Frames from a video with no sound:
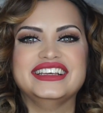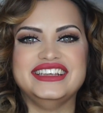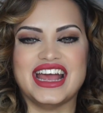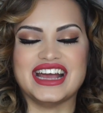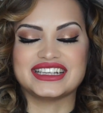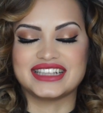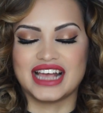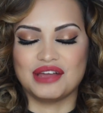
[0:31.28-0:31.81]

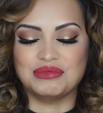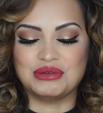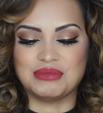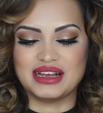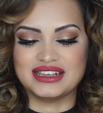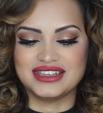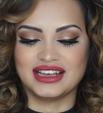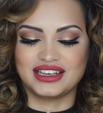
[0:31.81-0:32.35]
Yes, I'm in
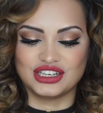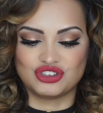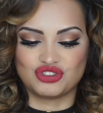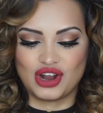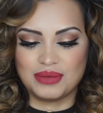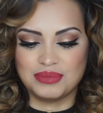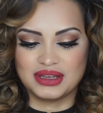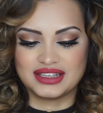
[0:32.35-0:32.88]
my second
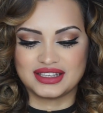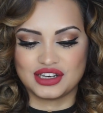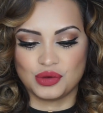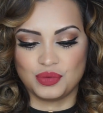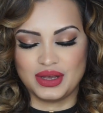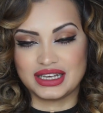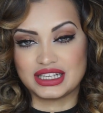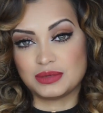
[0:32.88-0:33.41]

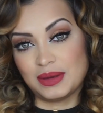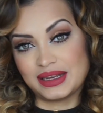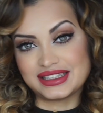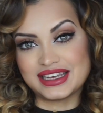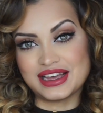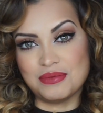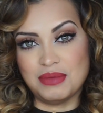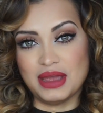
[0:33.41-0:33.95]
trimester. We're
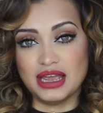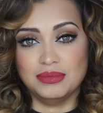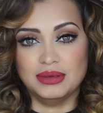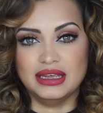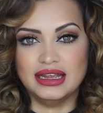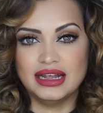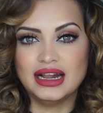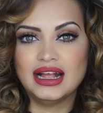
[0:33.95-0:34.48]
expecting a
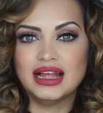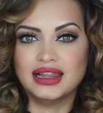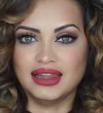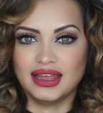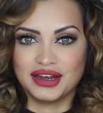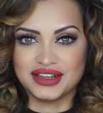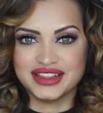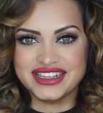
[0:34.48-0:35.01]
baby
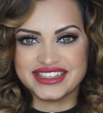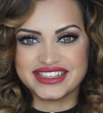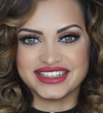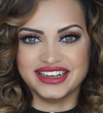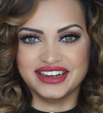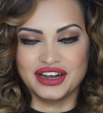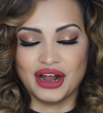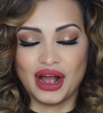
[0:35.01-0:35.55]
later this
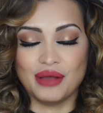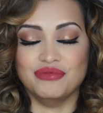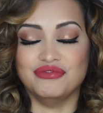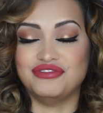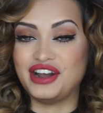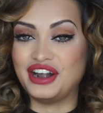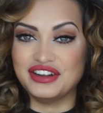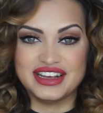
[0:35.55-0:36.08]
year. I'm
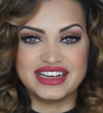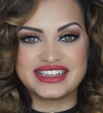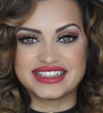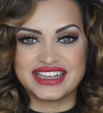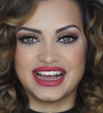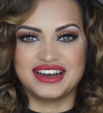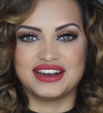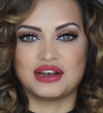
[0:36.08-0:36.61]
very
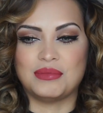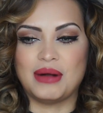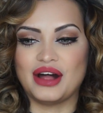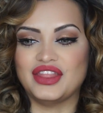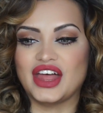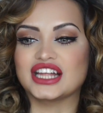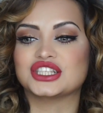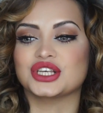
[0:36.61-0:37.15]
excited
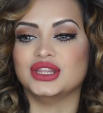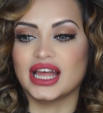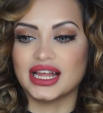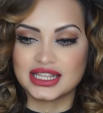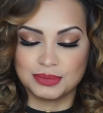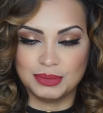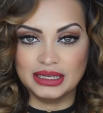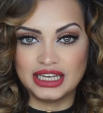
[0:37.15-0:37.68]
about that, so
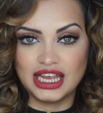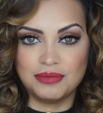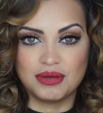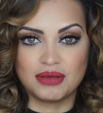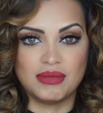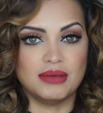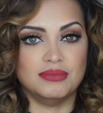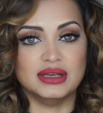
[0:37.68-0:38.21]
that's been
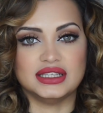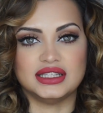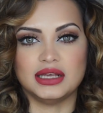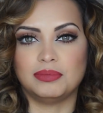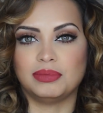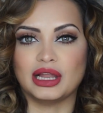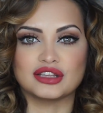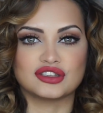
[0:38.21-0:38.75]
keeping me
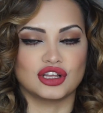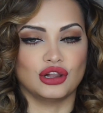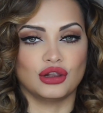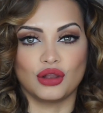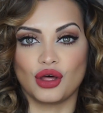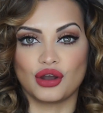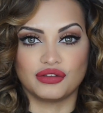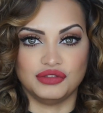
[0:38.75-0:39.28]
busy, plus a
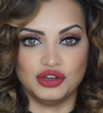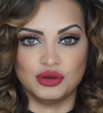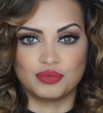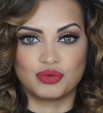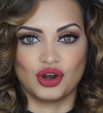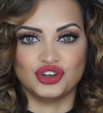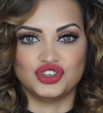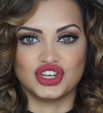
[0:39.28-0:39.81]
lot of new
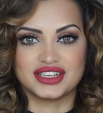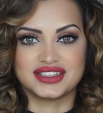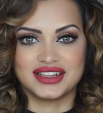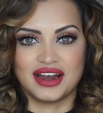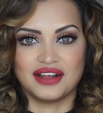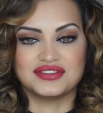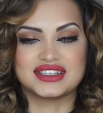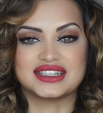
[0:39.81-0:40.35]
projects
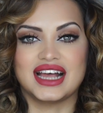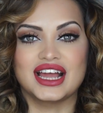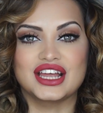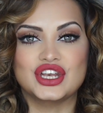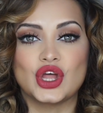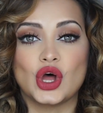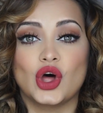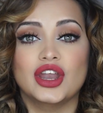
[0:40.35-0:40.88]
that I've
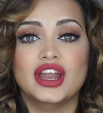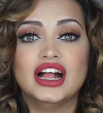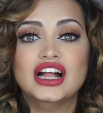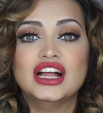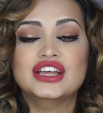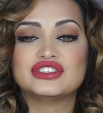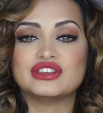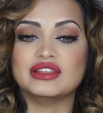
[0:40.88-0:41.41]
signed on.
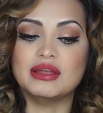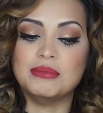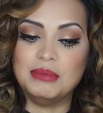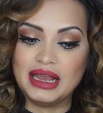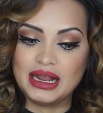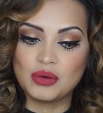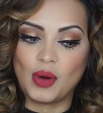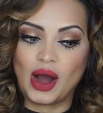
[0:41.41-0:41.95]
So in the
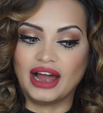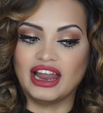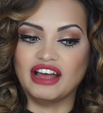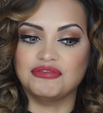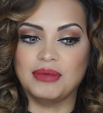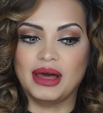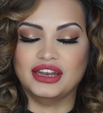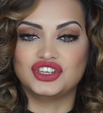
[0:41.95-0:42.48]
meanwhile,
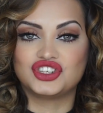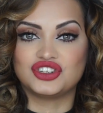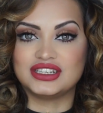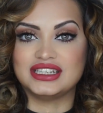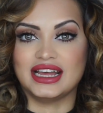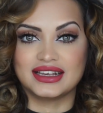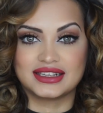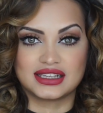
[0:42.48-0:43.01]
I've managed
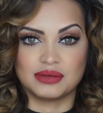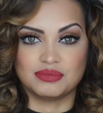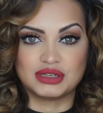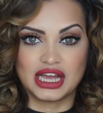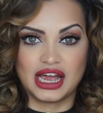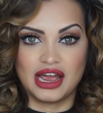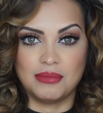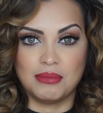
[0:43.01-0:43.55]
to take some
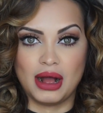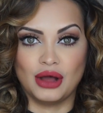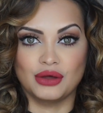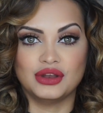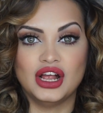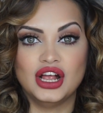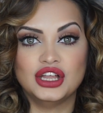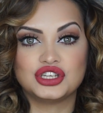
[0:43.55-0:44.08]
time
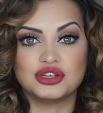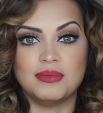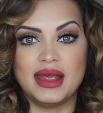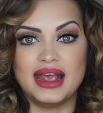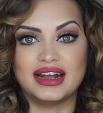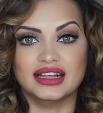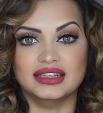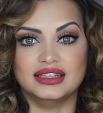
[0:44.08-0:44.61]
out to
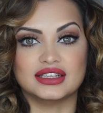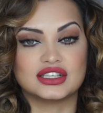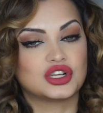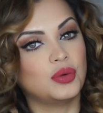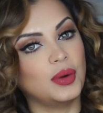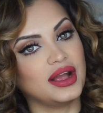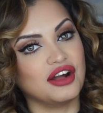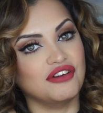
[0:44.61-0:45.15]
make this
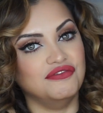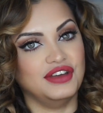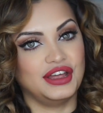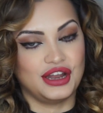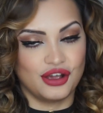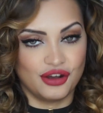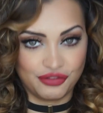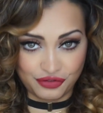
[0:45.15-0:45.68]
quick
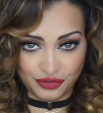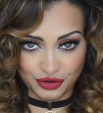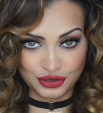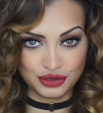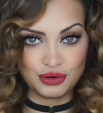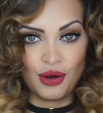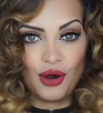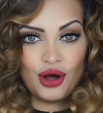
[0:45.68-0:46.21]
video for
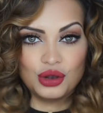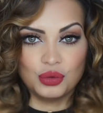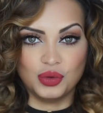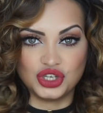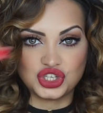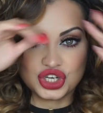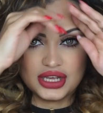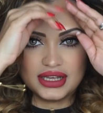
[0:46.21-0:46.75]
you all,
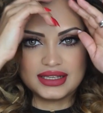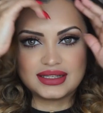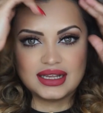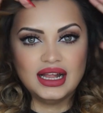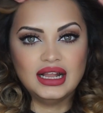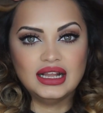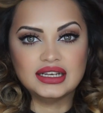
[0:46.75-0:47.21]
which is